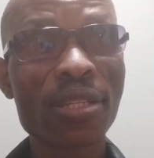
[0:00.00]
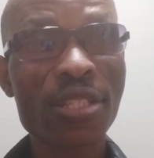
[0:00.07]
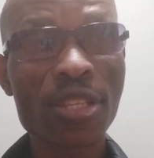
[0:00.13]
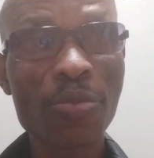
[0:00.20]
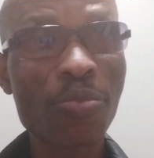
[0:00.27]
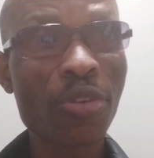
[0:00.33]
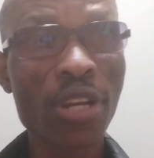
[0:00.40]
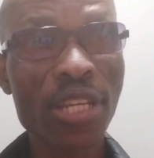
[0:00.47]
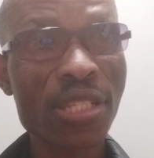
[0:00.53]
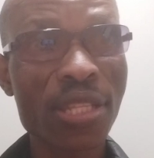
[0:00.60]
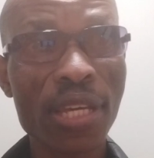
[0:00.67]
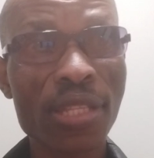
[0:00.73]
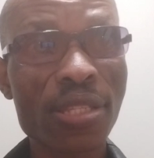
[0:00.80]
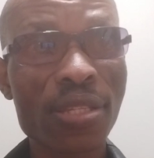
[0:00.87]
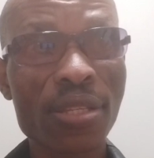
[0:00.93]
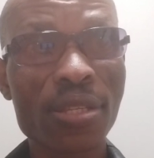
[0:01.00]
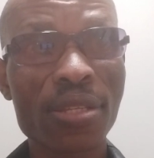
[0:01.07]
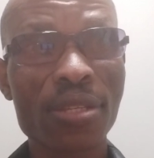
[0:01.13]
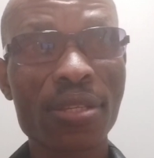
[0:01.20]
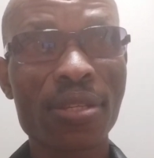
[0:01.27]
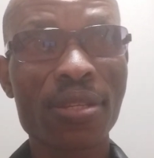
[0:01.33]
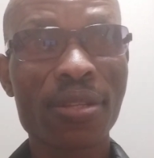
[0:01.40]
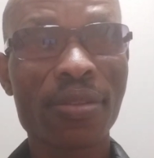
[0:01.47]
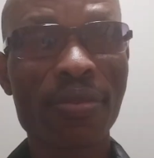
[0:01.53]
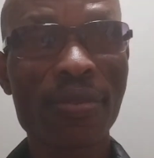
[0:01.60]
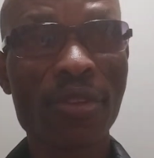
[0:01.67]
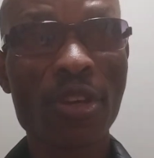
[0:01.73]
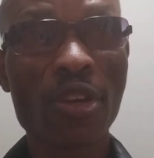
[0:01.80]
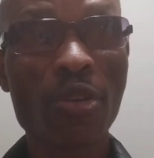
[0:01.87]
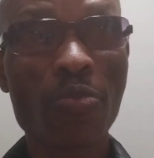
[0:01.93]
Simple as that.
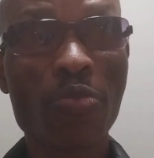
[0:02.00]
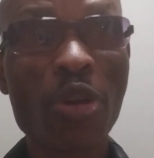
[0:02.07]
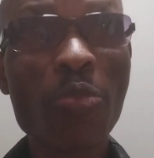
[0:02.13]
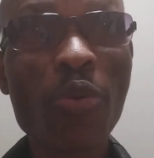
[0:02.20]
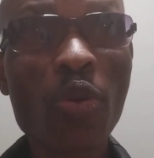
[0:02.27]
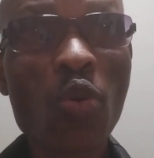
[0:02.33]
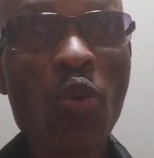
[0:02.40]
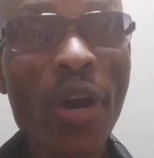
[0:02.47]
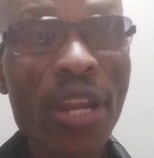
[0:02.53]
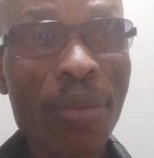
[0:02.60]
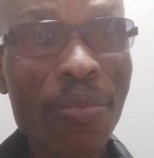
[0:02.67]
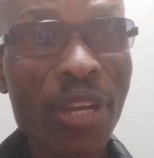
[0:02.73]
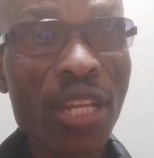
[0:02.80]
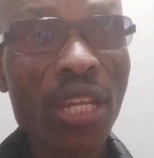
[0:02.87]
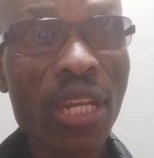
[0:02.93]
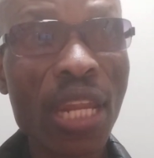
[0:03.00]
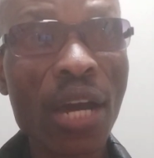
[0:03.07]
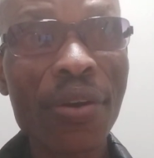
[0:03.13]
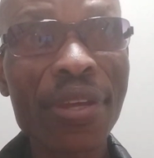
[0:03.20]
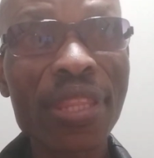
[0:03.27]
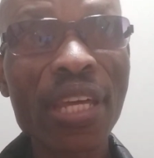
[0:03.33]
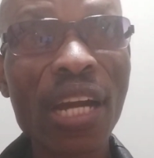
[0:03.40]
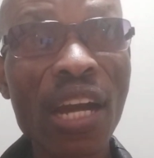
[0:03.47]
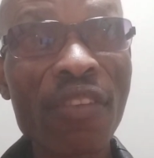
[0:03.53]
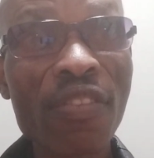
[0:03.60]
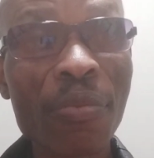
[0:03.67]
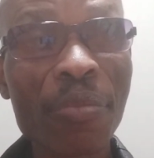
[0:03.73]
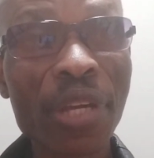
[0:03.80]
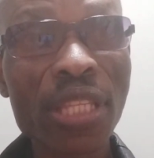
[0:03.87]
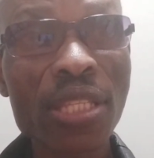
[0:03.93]
People who are remaining now in the
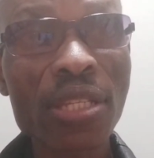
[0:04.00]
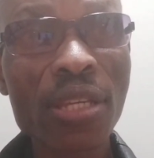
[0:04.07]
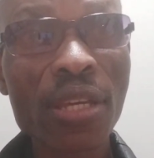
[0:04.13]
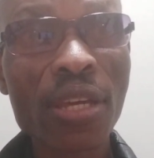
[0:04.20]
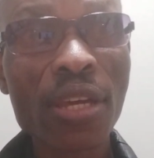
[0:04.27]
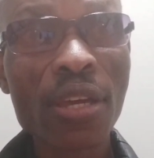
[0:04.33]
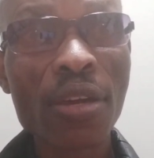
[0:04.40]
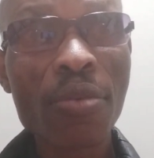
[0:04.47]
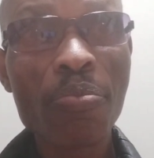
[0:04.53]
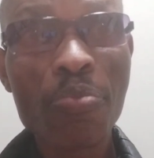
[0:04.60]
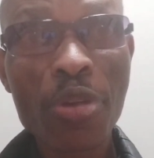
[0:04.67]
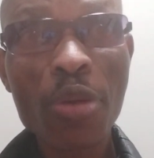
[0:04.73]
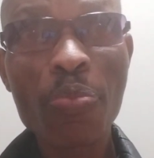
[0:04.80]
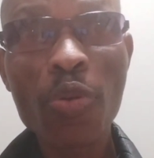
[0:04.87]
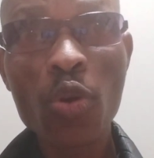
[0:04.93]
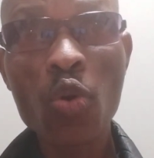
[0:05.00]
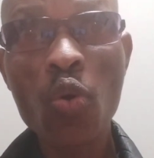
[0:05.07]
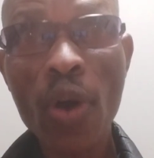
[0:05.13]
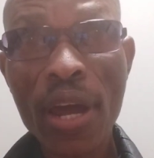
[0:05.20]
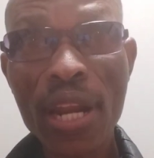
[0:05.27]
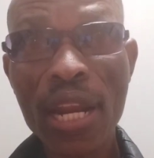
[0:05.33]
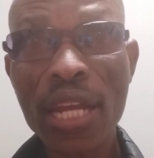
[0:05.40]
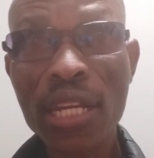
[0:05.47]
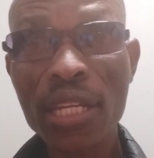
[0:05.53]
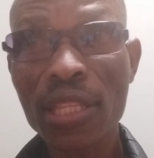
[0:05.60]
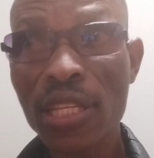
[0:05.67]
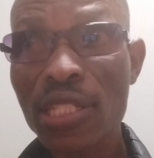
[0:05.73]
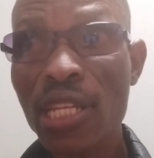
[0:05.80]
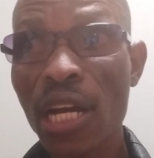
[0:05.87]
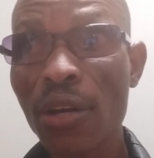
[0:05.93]
government, people who are running
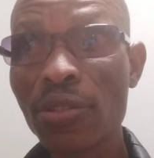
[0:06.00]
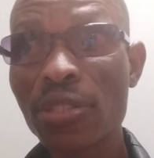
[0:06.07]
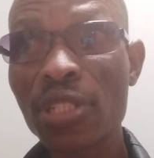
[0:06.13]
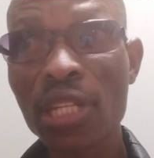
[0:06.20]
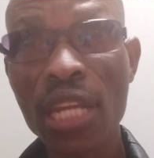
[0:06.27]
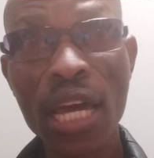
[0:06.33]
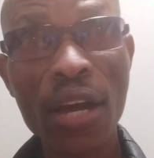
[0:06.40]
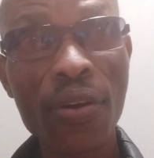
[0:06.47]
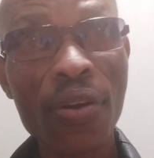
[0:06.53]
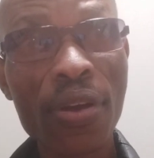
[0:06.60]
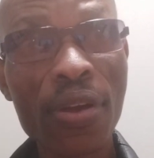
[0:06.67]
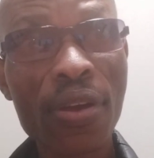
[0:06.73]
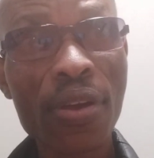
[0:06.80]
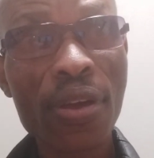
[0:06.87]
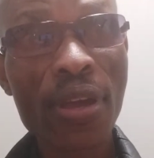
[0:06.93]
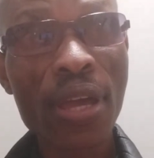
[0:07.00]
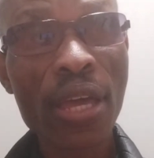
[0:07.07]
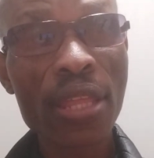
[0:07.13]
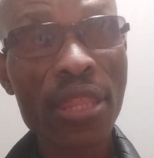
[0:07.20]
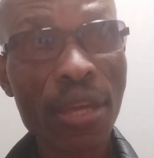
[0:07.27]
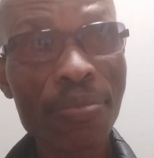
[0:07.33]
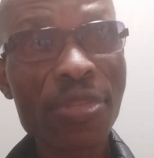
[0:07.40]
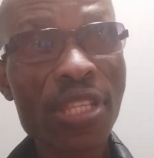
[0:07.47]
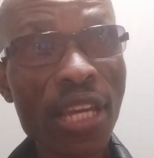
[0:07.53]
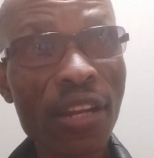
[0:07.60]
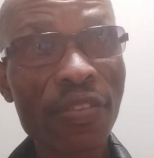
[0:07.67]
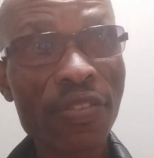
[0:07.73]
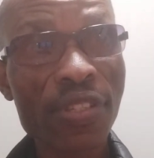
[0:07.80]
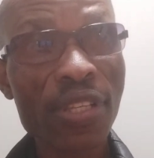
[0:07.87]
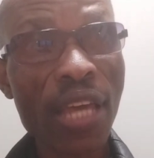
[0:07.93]
this country now,
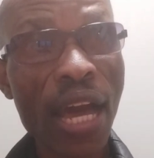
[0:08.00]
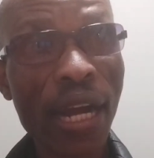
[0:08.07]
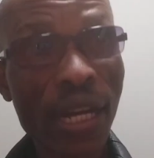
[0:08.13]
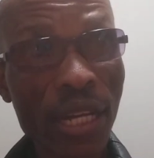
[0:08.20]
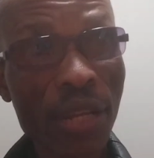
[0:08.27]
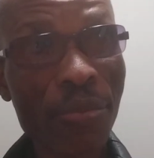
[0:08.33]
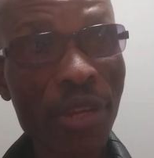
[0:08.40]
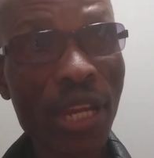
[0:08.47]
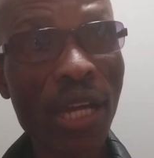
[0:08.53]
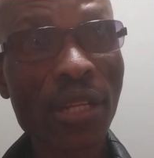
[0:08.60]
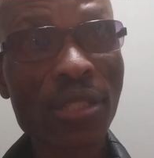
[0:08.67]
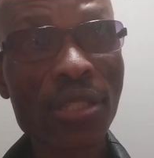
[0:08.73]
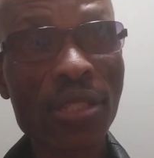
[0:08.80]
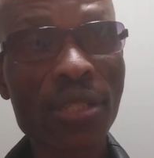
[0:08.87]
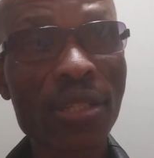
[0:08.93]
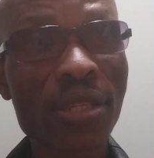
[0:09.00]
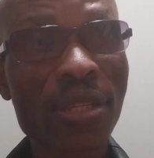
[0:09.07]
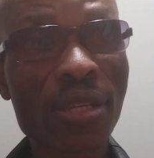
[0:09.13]
themselves are criminals.